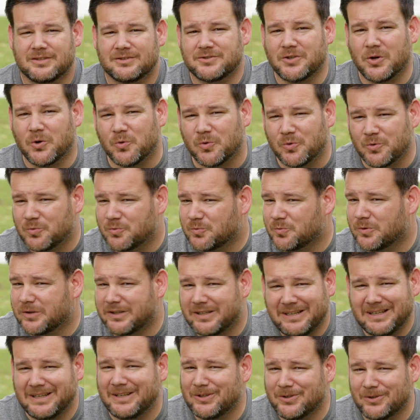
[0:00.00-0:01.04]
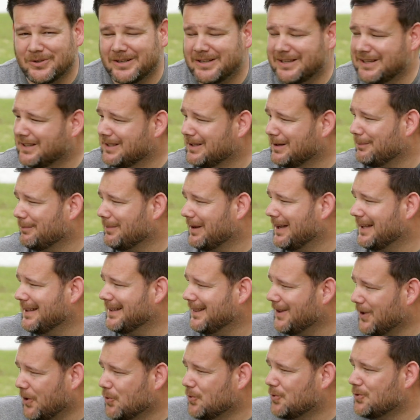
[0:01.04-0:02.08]
So we're here in my
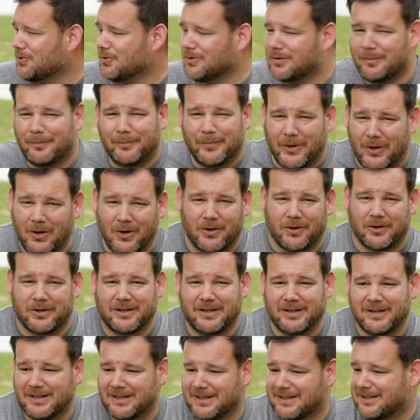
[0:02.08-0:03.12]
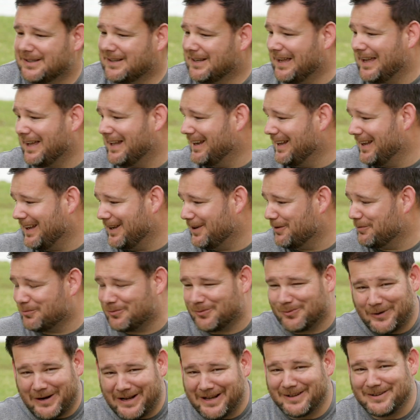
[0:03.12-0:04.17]
local park at a
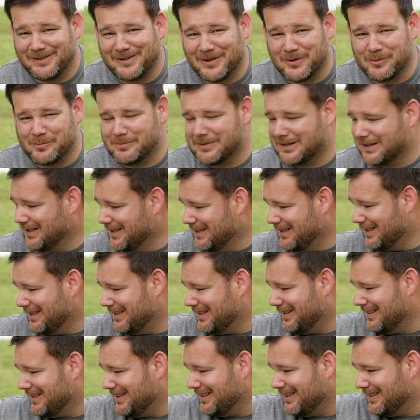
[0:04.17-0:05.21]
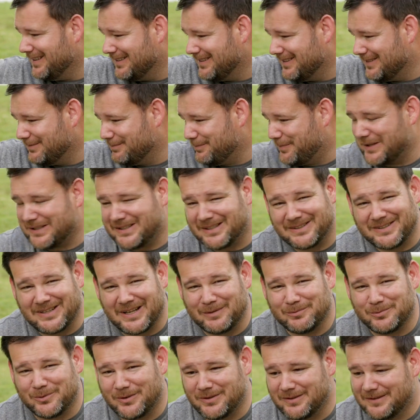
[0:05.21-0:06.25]
random uh, picnic
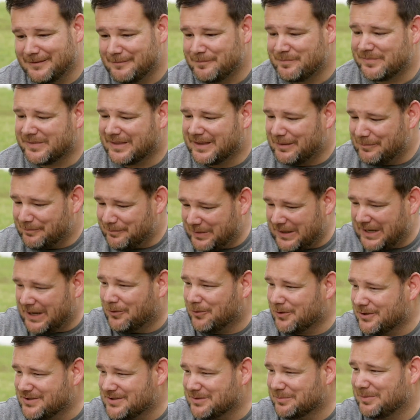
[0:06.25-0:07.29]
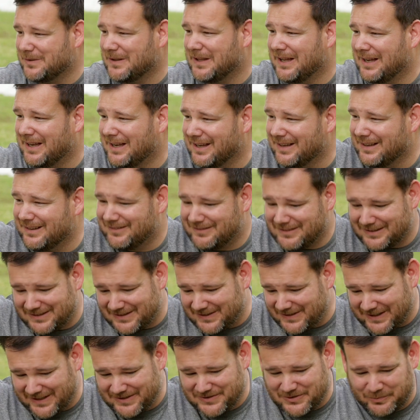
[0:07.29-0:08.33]
table, power supply, got the
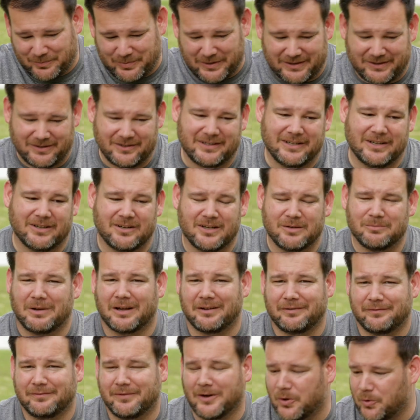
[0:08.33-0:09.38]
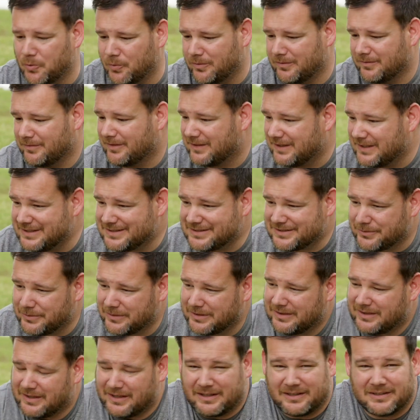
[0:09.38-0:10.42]
laser pecker here, and my phone. These three
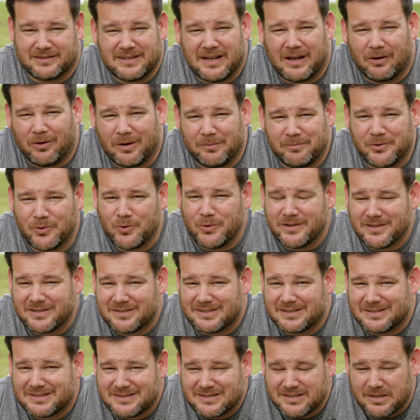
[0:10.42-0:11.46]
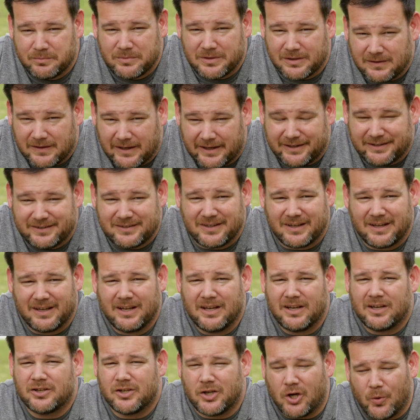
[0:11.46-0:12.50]
things. Now, I'm doing this to simulate
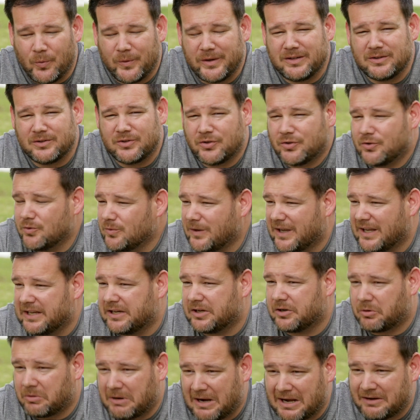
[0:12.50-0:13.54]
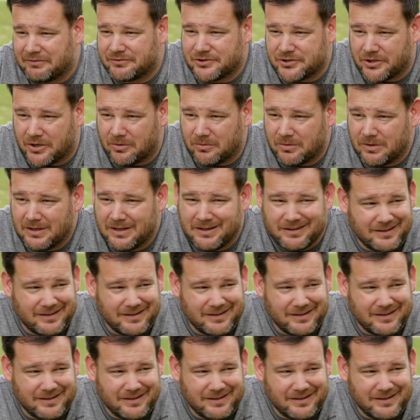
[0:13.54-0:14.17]
going to a craft show.